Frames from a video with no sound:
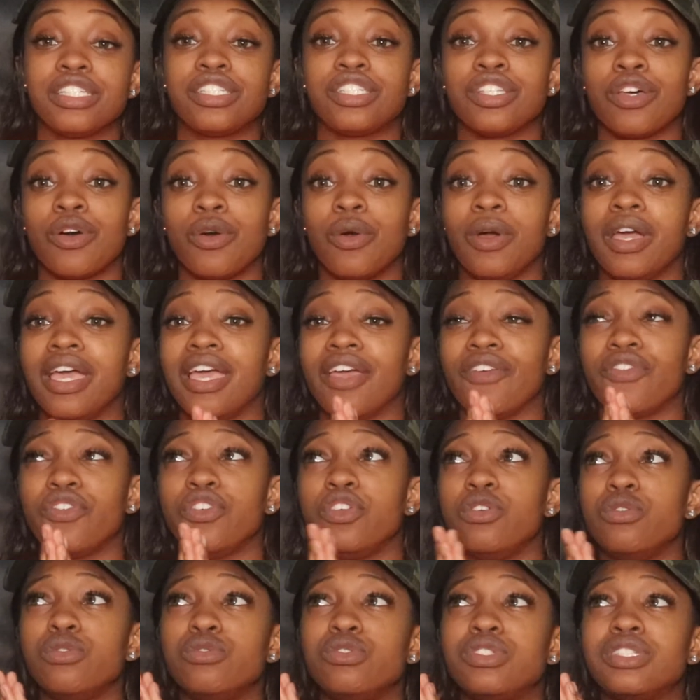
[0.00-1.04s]
So if
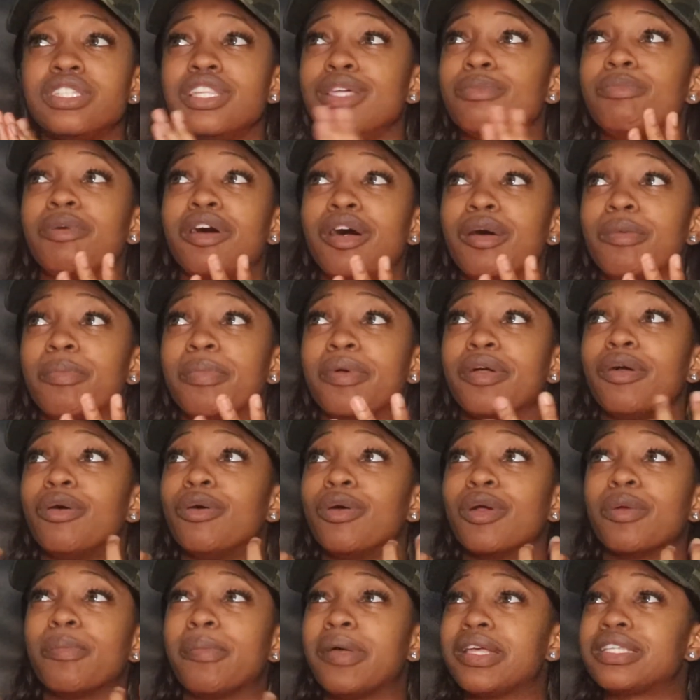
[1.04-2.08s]
you slip up
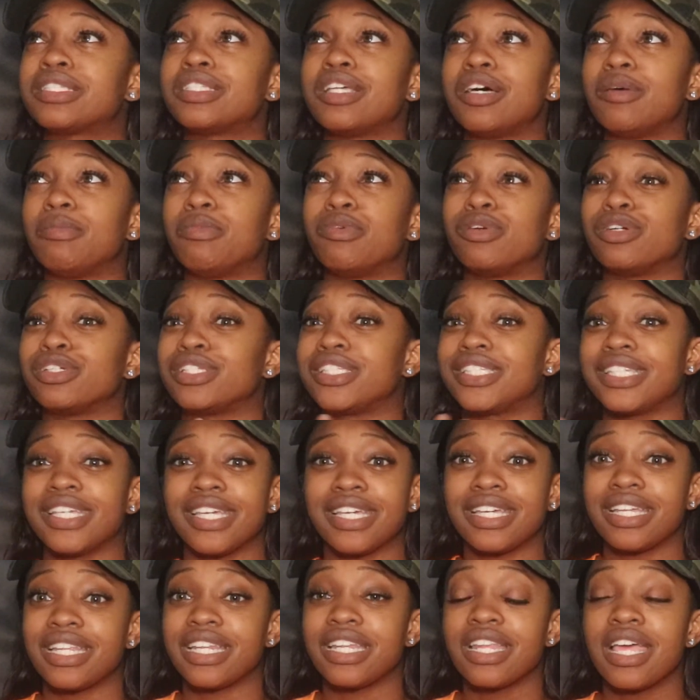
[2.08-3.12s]
or mess up or
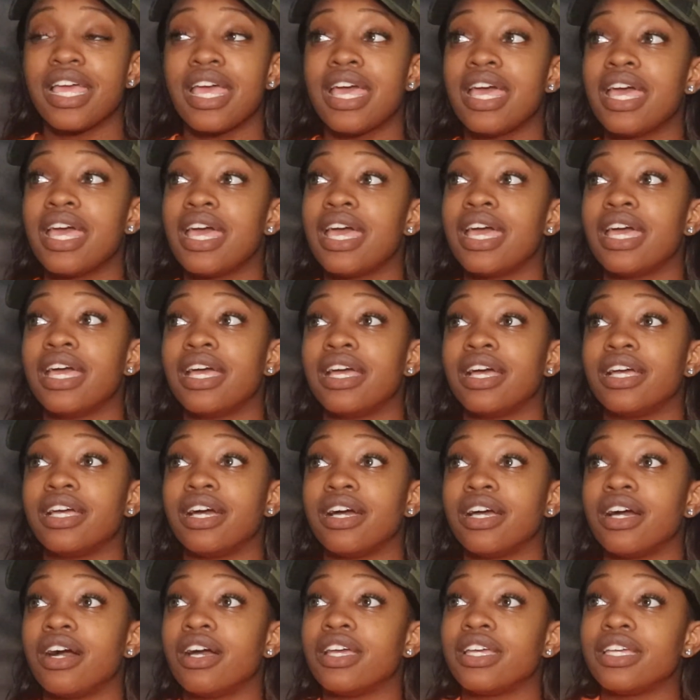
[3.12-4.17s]
sin,
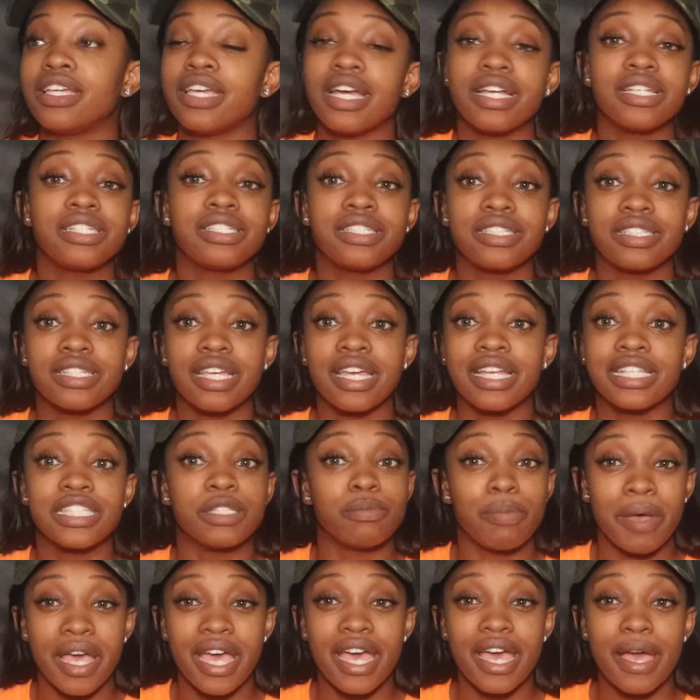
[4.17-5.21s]
yes, it's
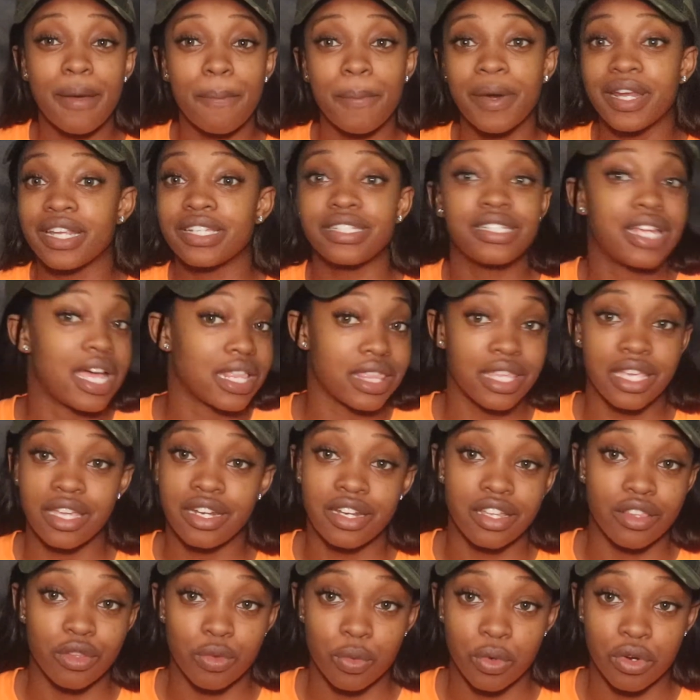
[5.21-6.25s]
bad, but it's not the
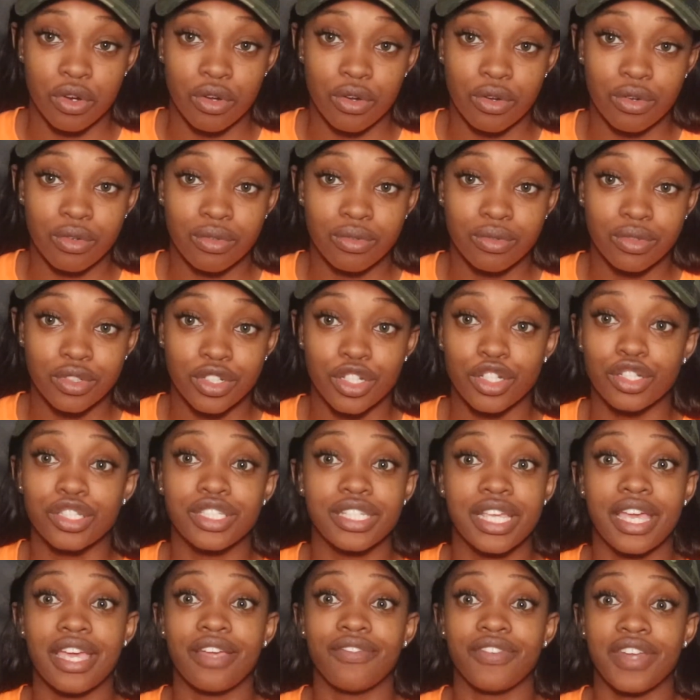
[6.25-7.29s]
end of the world. You're
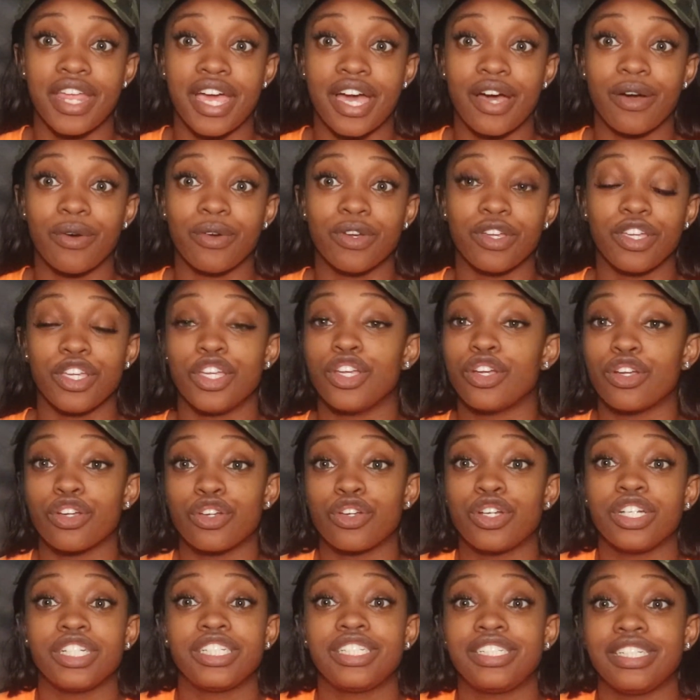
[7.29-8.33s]
saved now. You're a
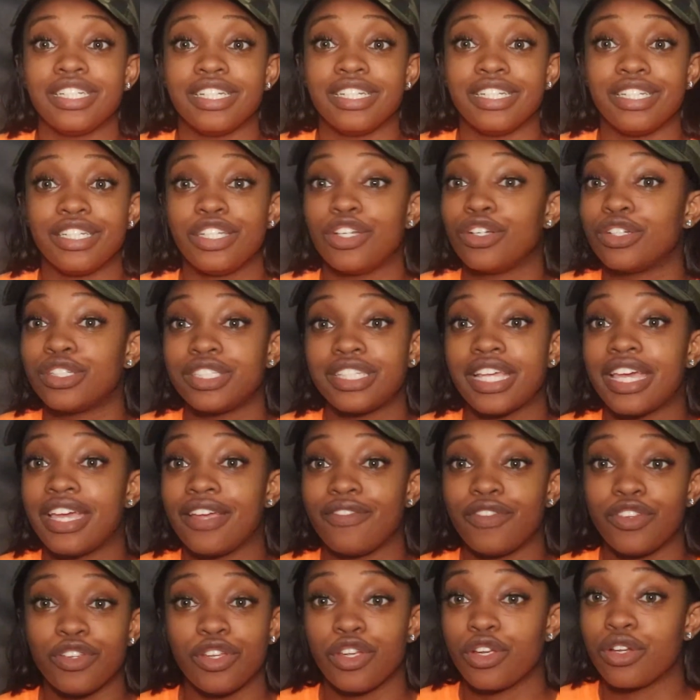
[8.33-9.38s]
Christian. You're
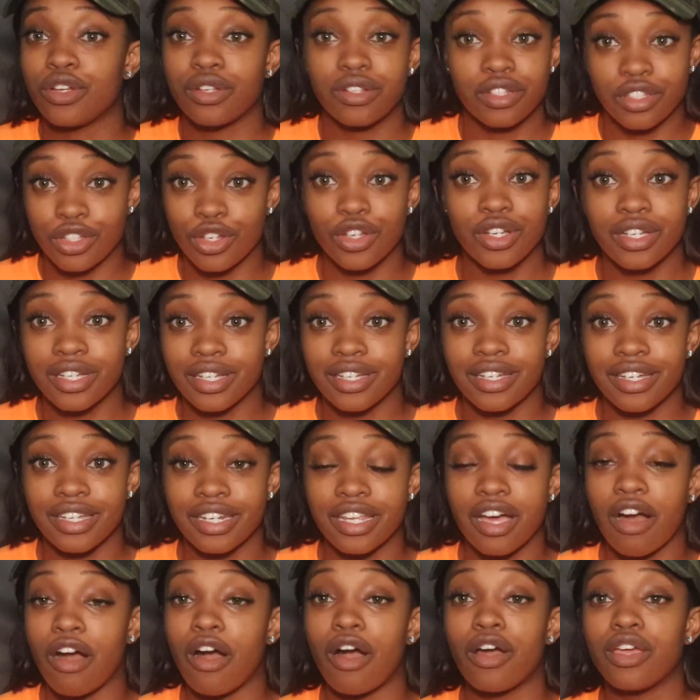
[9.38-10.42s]
saved. You're good.
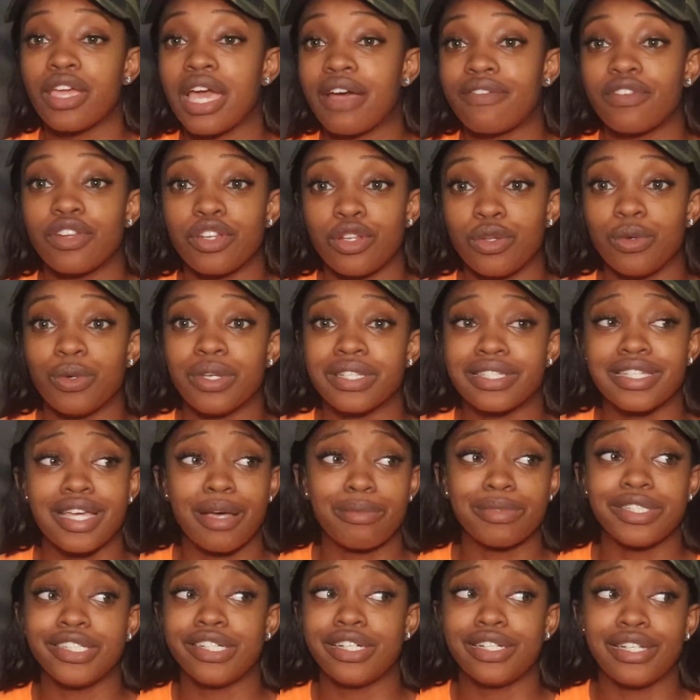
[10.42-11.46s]
All you have to do is
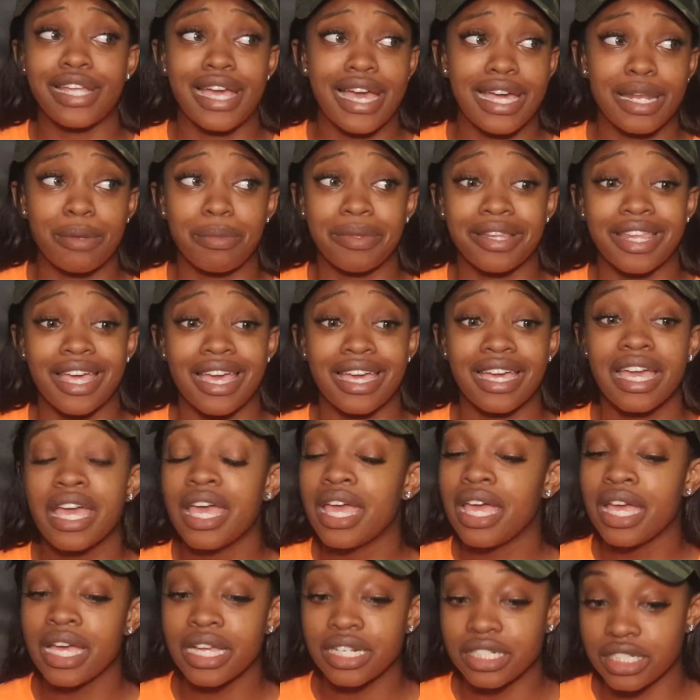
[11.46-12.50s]
come to your dad and be
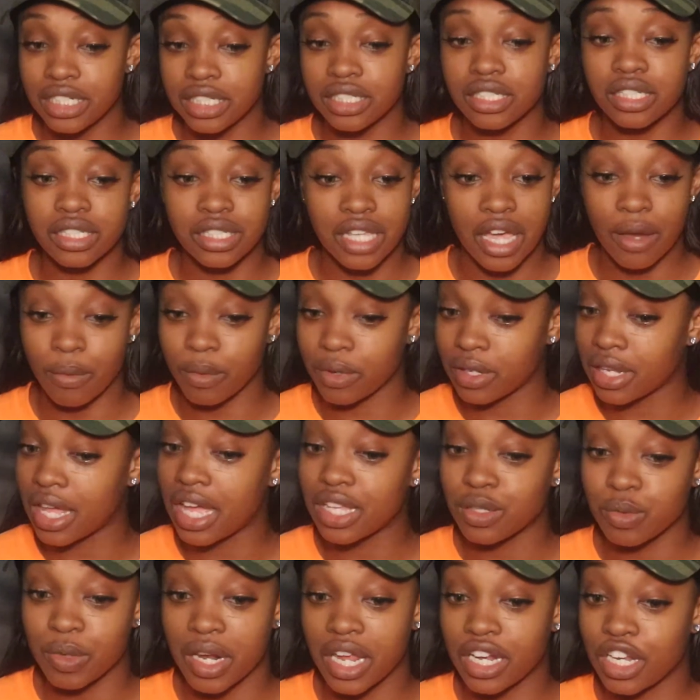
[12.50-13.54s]
like, Jesus, I
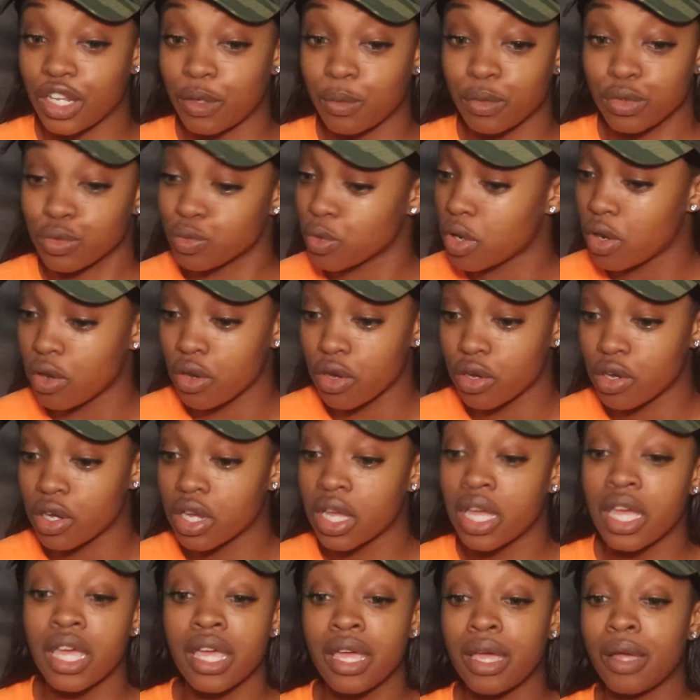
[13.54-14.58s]
realize what I did was wrong.
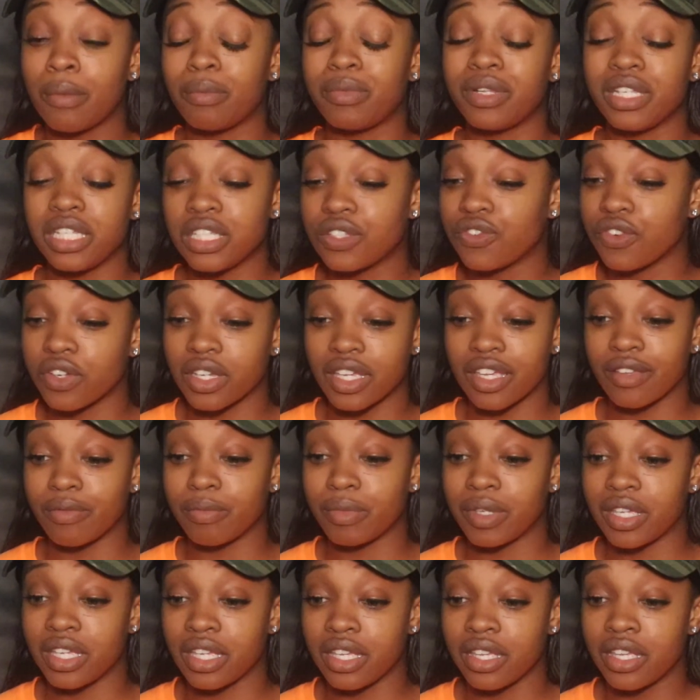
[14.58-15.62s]
Please forgive
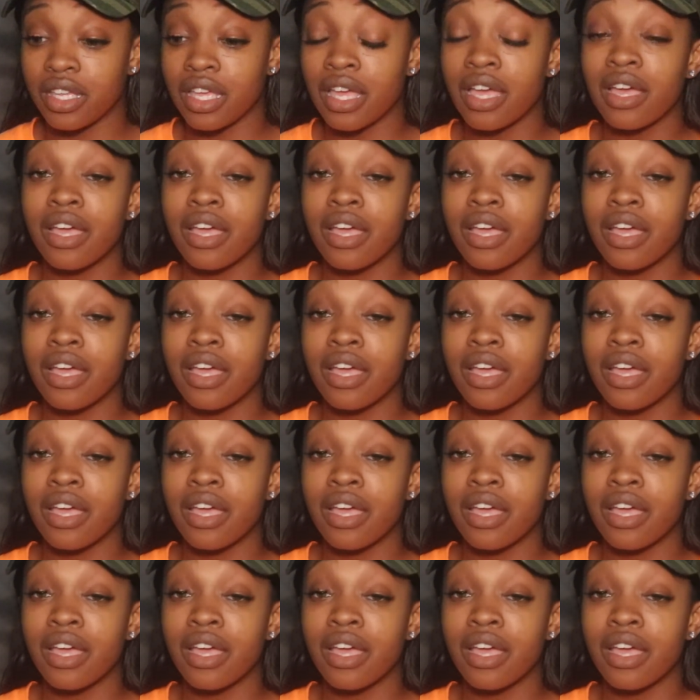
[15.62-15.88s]
me.